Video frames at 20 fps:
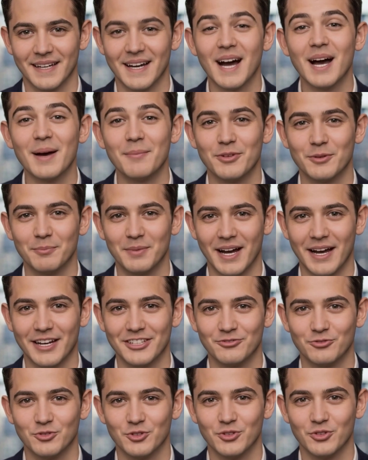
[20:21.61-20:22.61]
Optimize
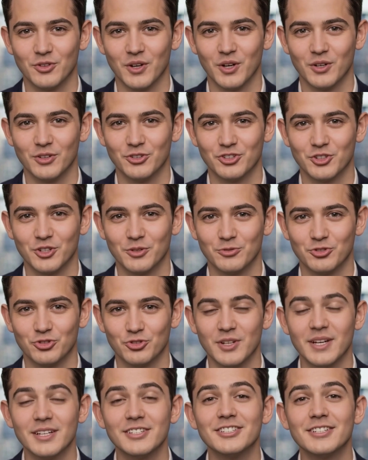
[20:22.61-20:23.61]
for long-term
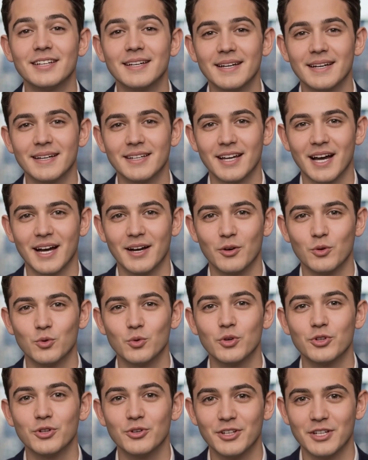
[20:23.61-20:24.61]
trust, not
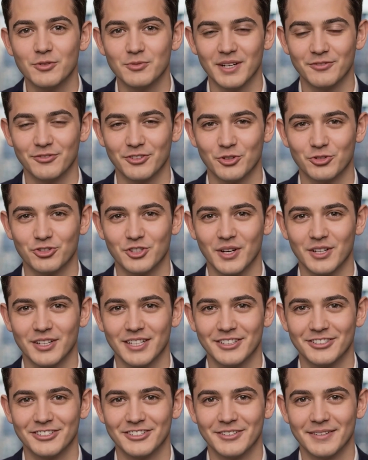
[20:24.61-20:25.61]
quarterly revenue
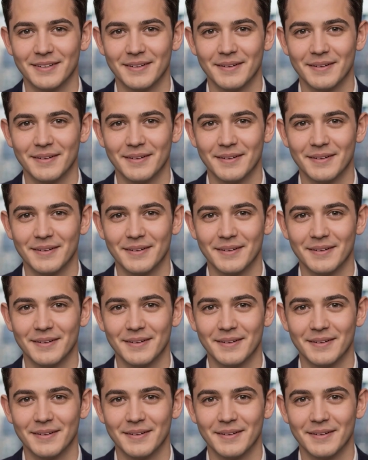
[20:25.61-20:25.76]
targets.